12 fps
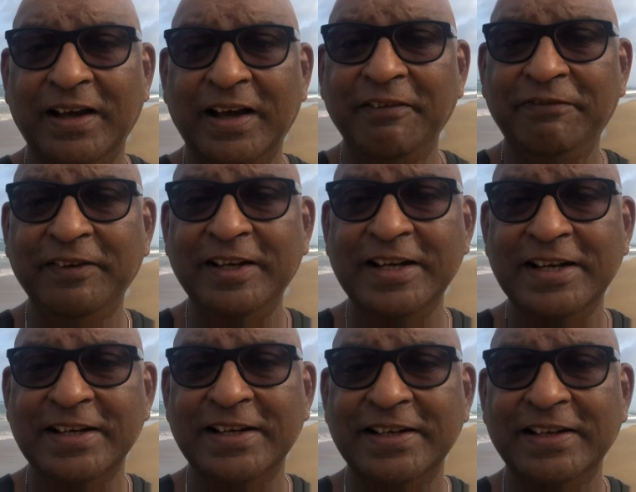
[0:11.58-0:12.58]
I feel
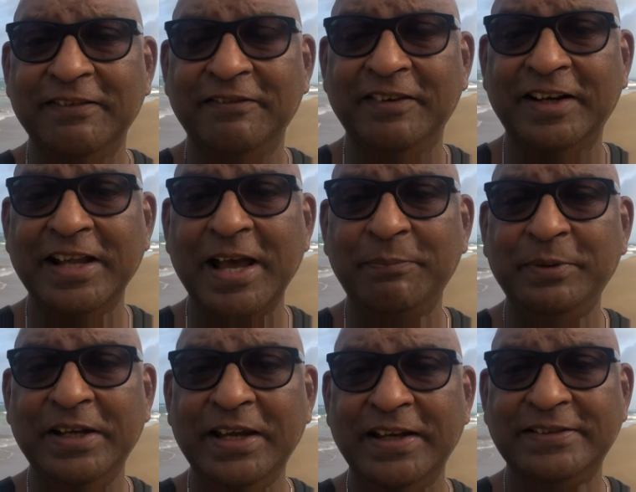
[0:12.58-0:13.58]
very
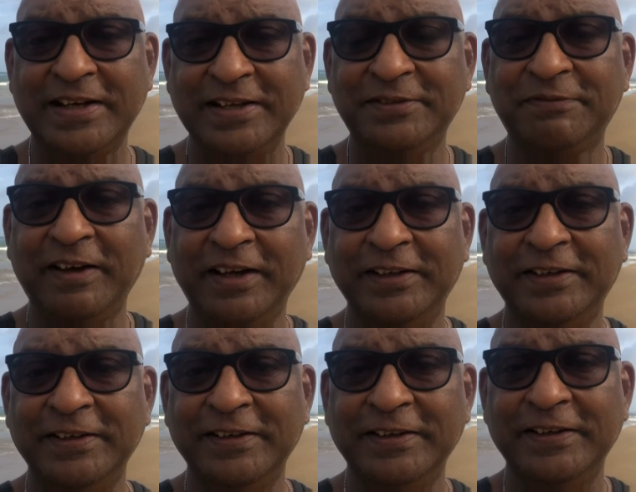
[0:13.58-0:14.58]
happy and satisfied
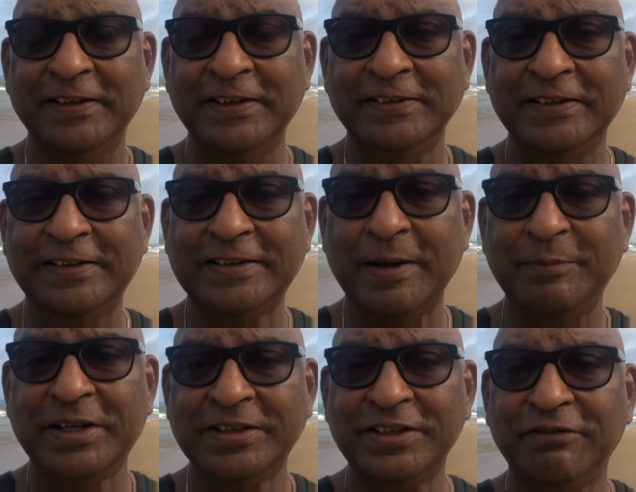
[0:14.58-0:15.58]
that I'm
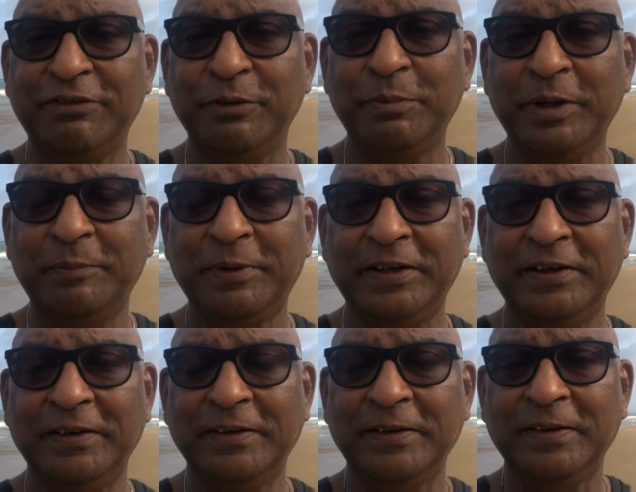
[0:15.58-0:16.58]
touching few people.
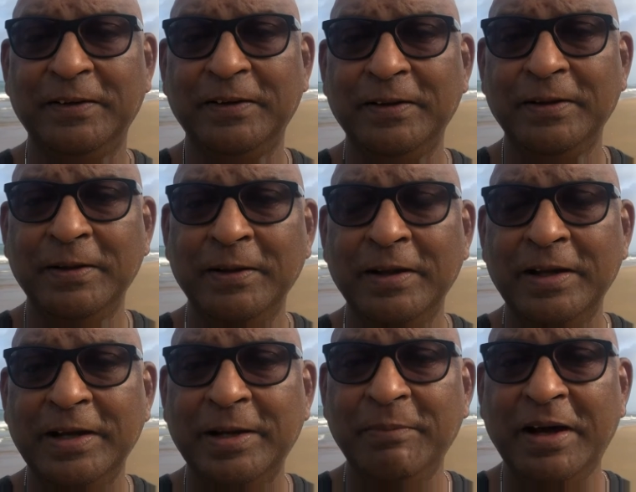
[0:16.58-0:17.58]

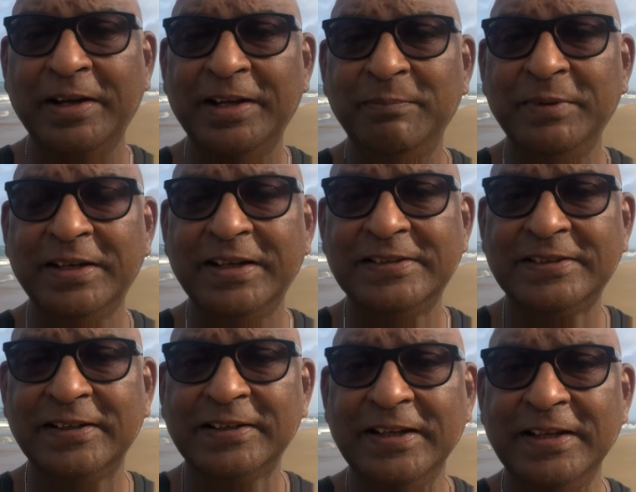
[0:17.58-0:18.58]
Reminded me
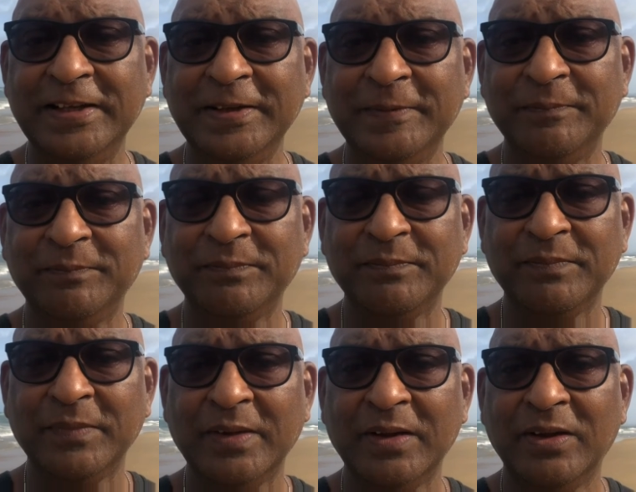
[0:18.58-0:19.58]
recently
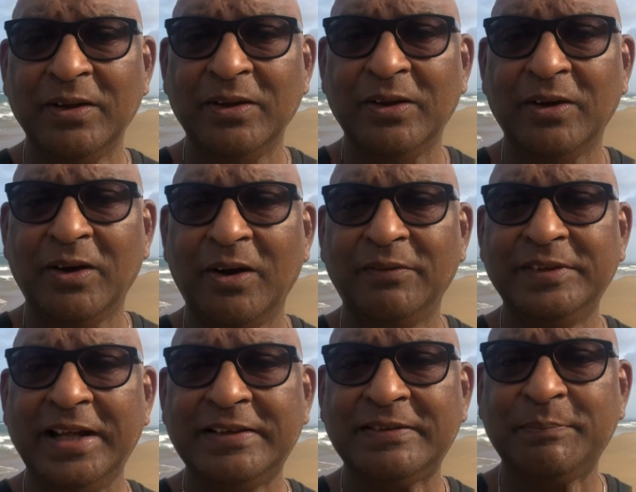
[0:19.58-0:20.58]
of
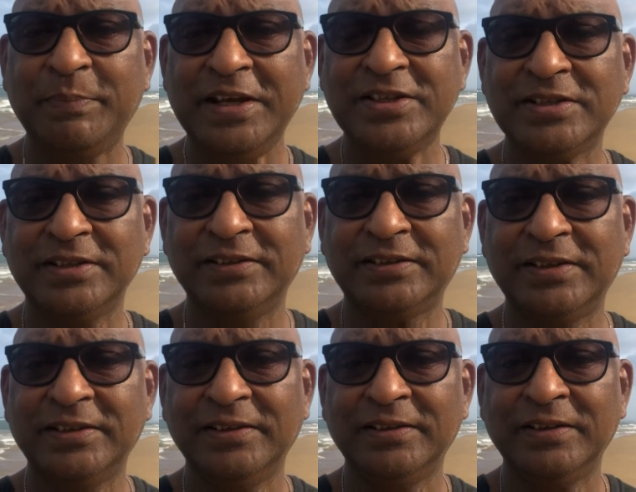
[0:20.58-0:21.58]
that patient
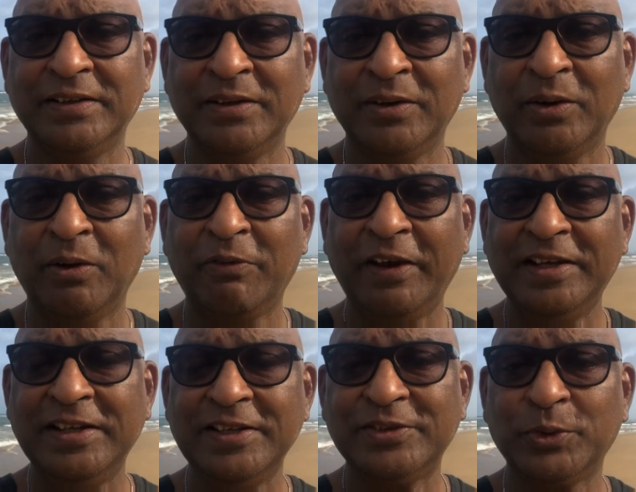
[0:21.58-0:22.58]
of 8
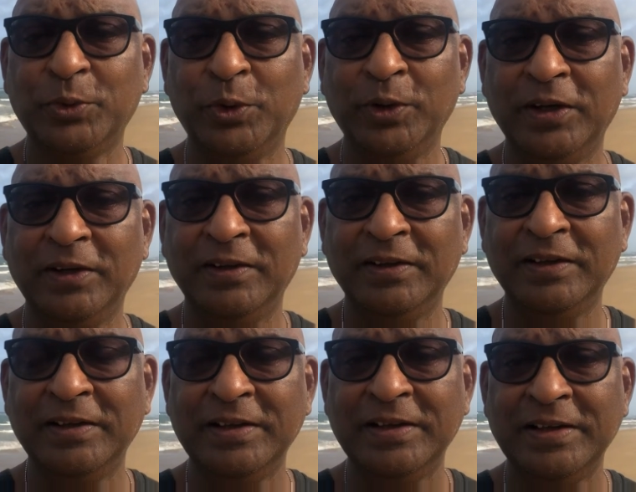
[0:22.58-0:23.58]
years old
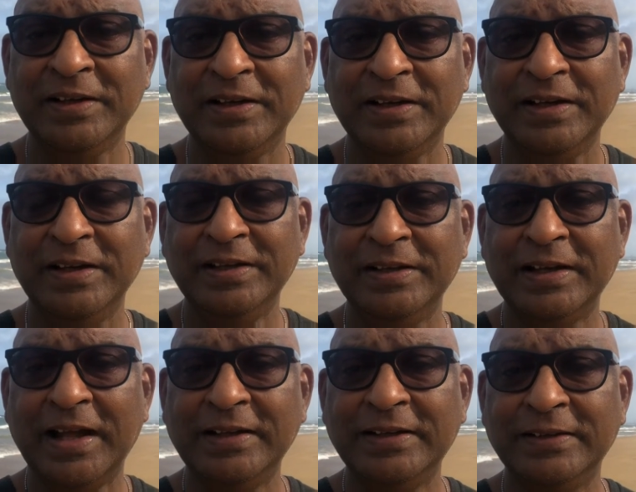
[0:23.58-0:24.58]
in
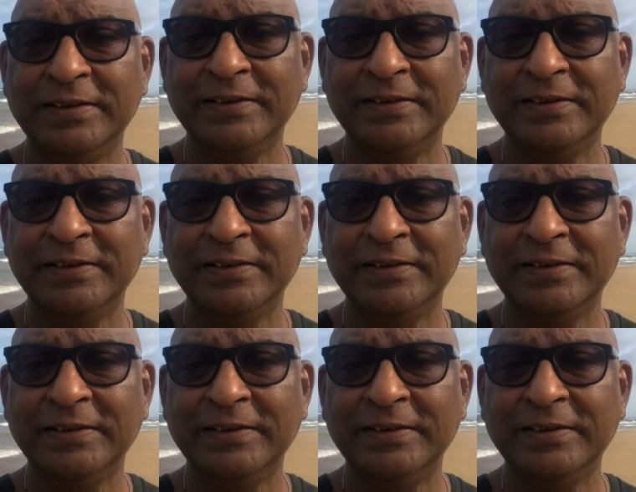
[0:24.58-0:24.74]
London.